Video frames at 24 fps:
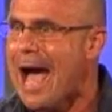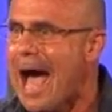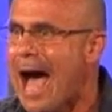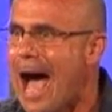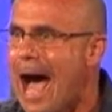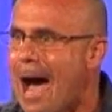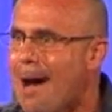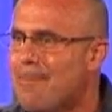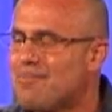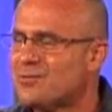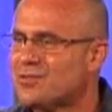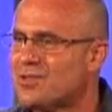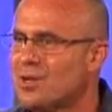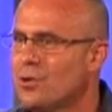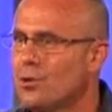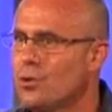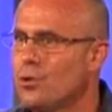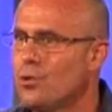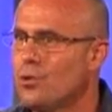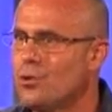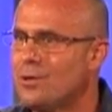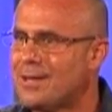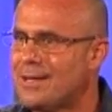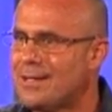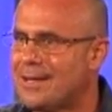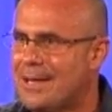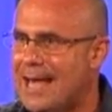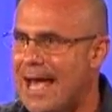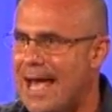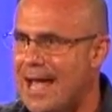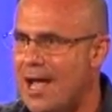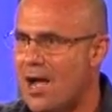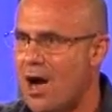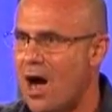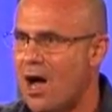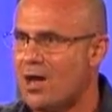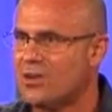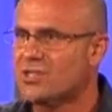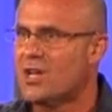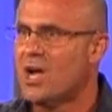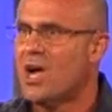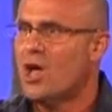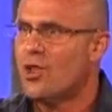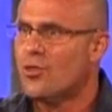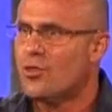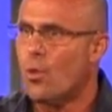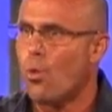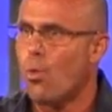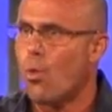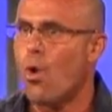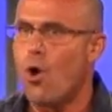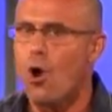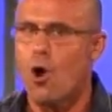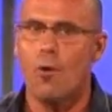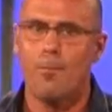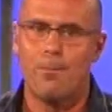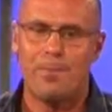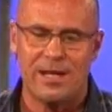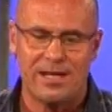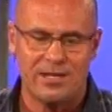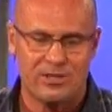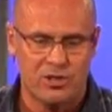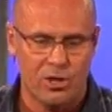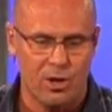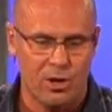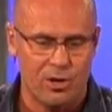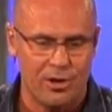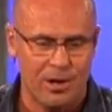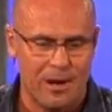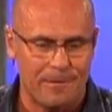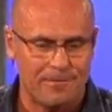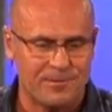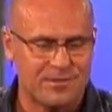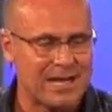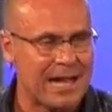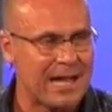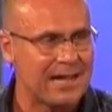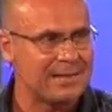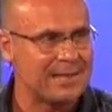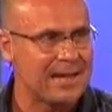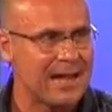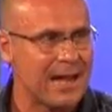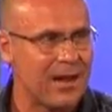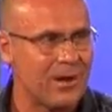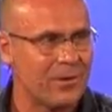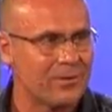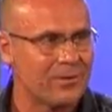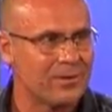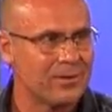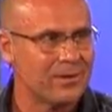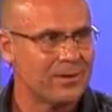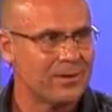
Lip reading: Absolute chaos. The world being turned upside down.